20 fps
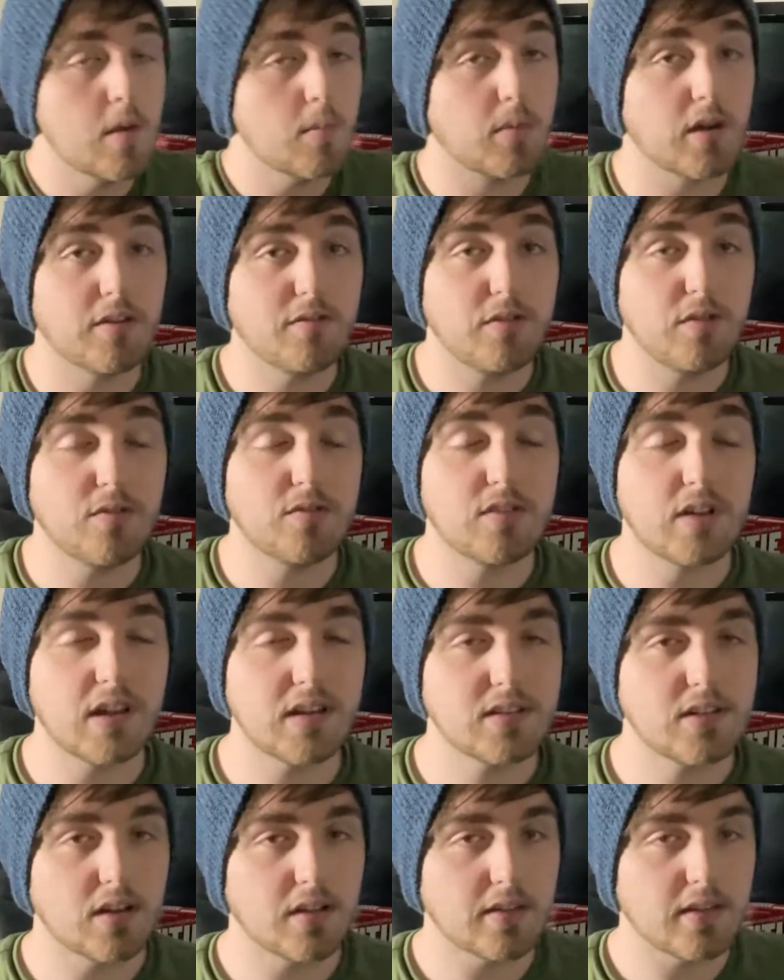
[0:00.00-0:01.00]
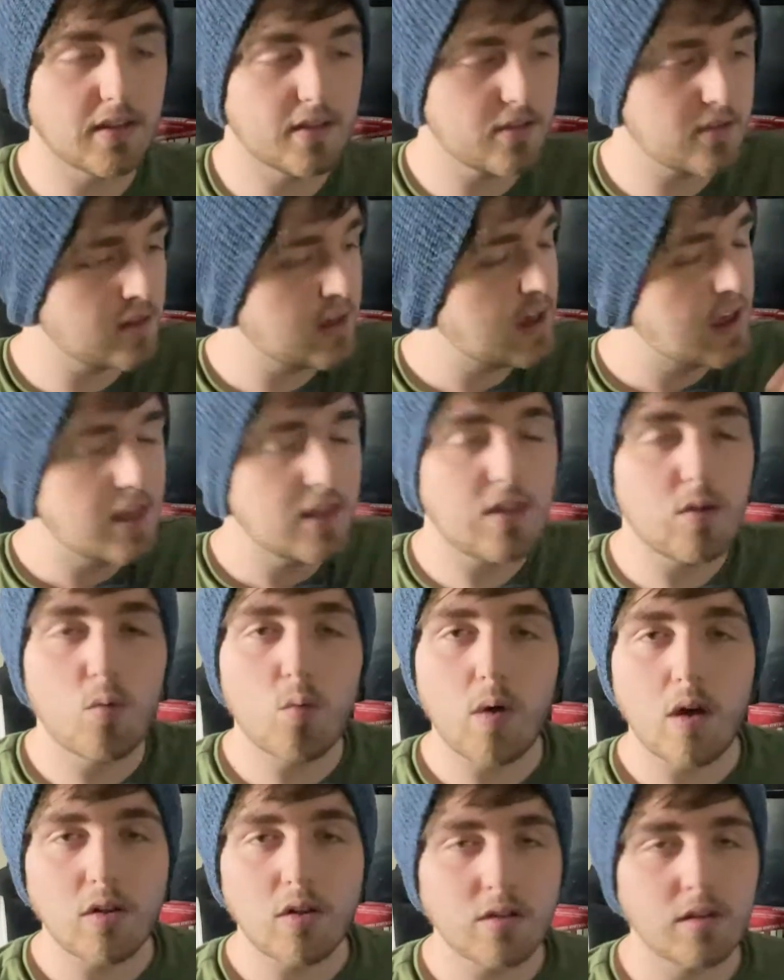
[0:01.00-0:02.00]
But if you've clicked on this,
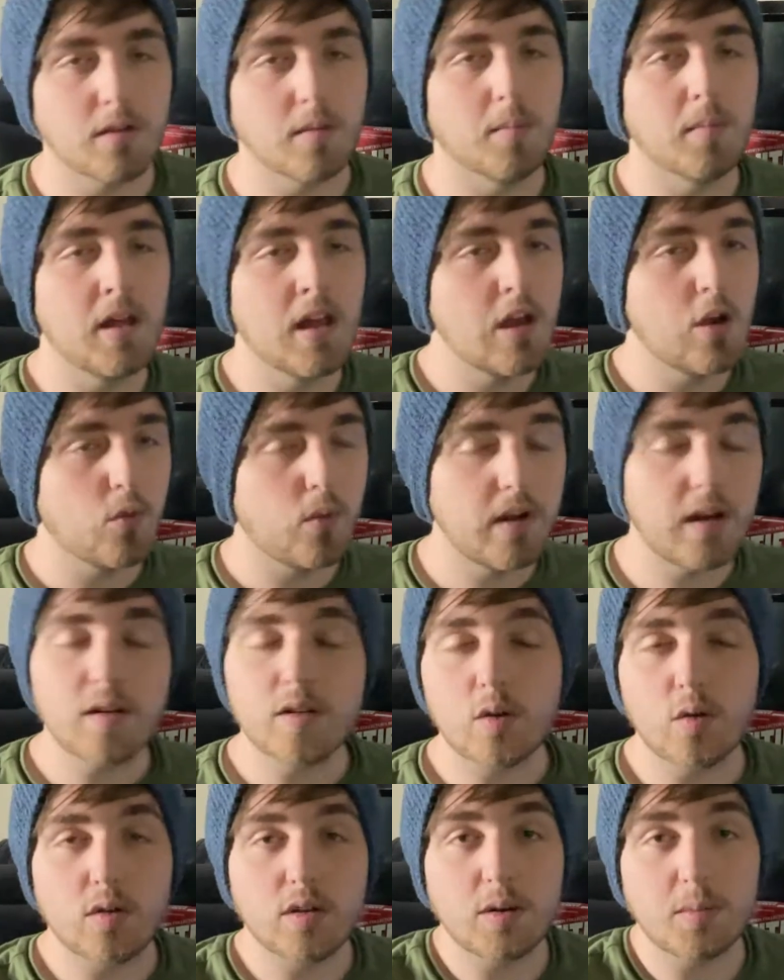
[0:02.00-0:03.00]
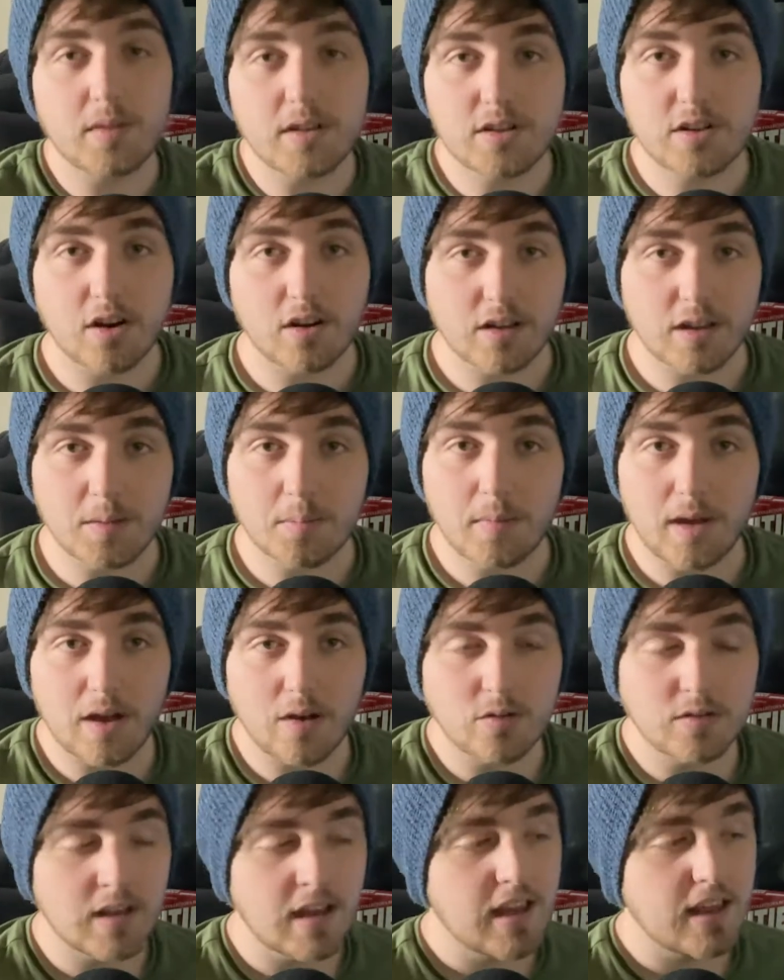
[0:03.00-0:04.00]
then welcome. We are going to be talking
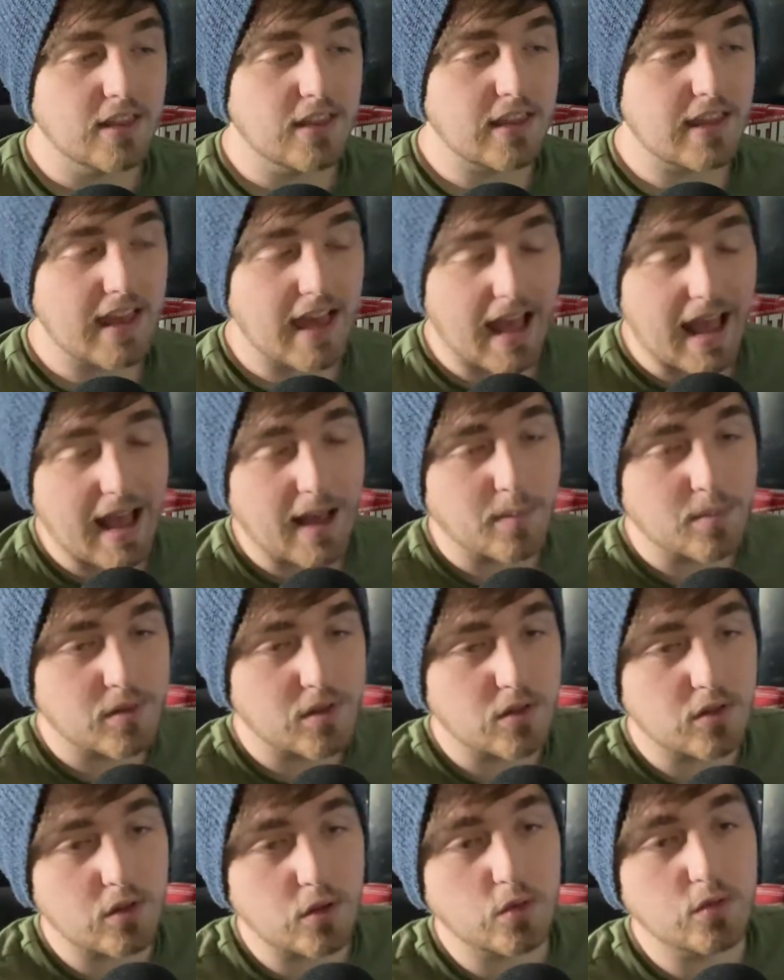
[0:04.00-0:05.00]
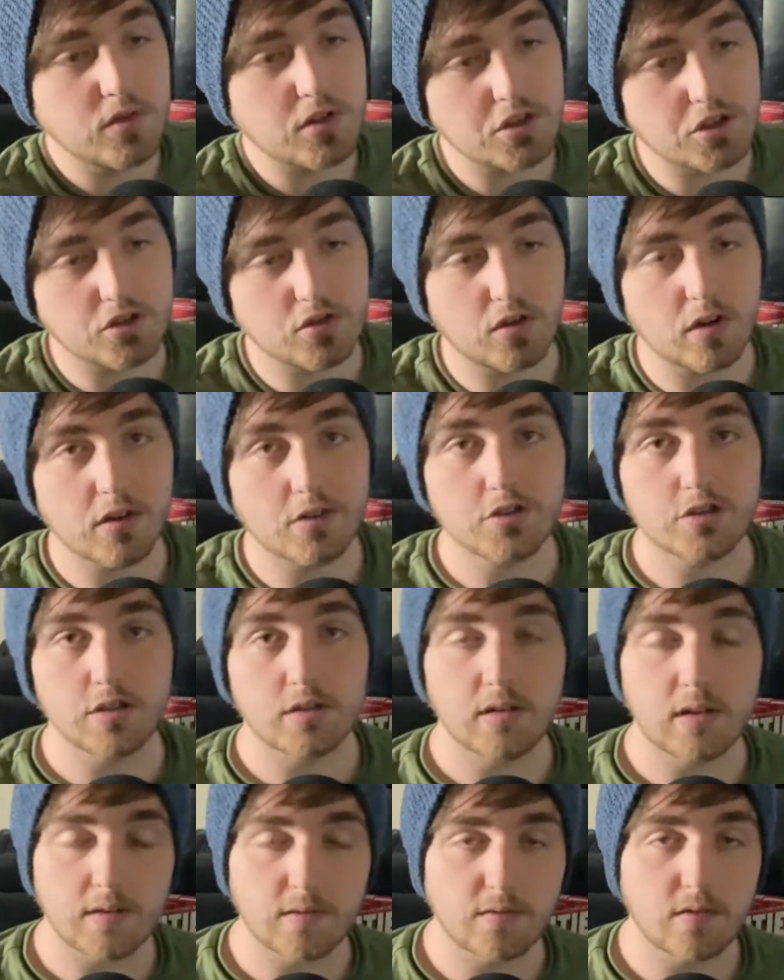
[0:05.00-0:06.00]
about the absolute
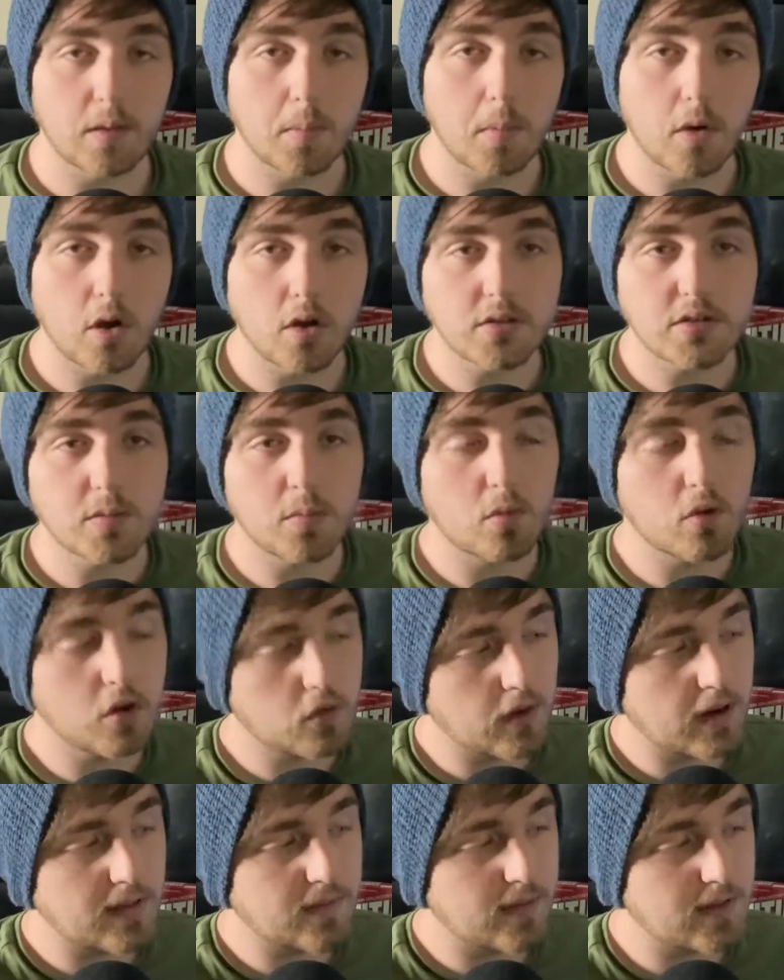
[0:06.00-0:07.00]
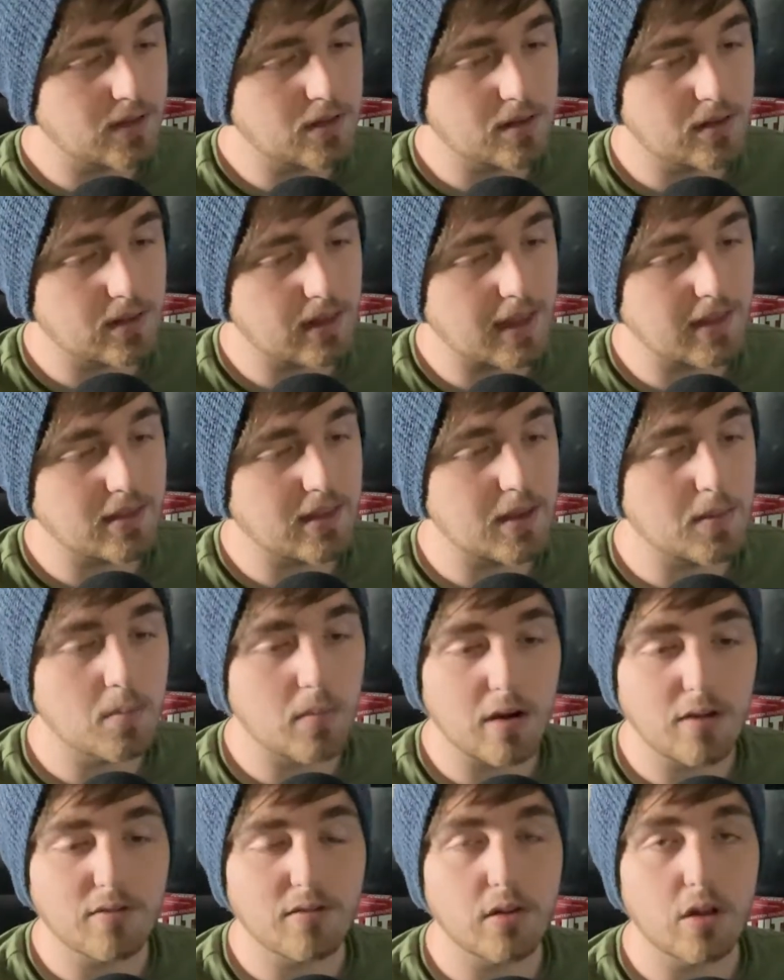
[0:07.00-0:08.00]
destruction of the Baltimore Ravens that the
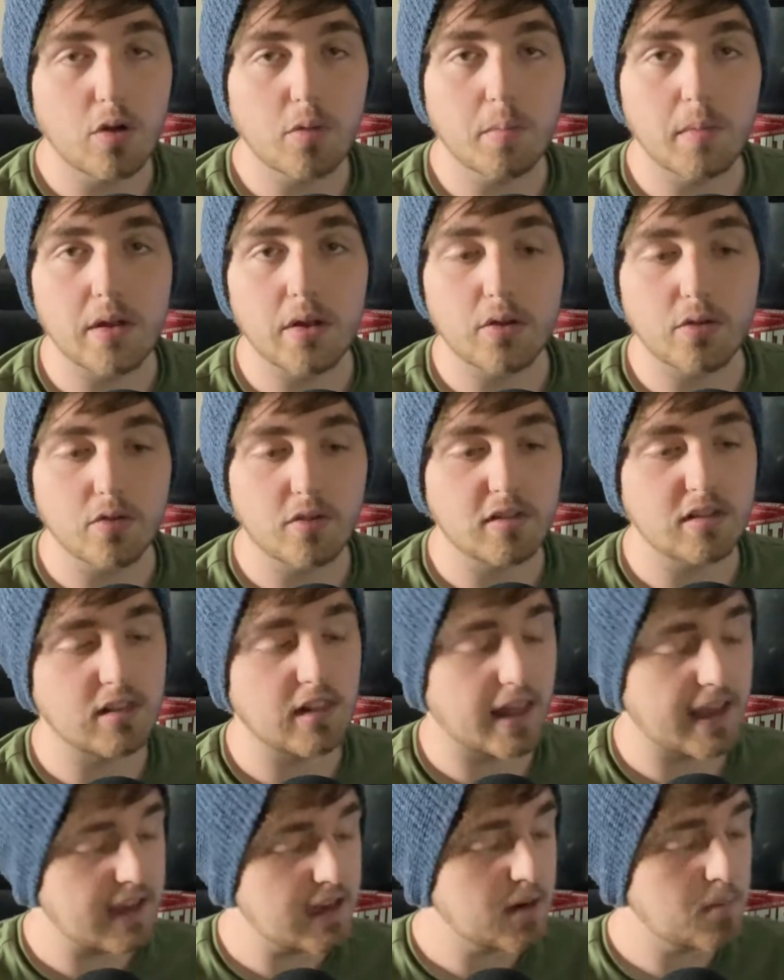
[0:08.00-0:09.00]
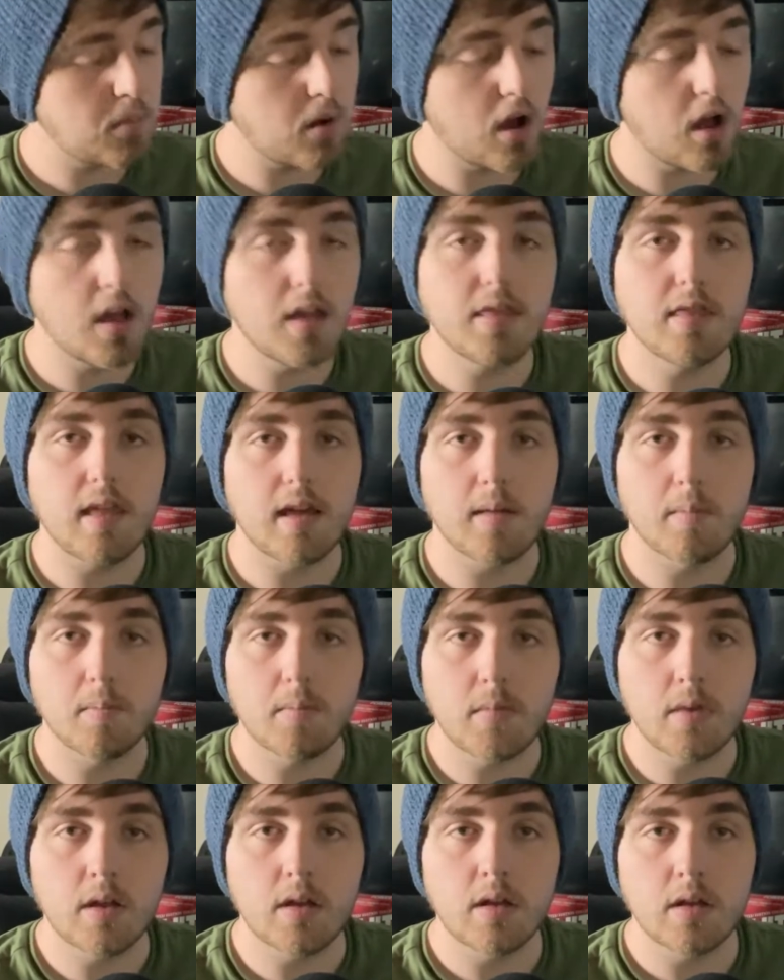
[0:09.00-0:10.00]
Buffalo Bills laid upon them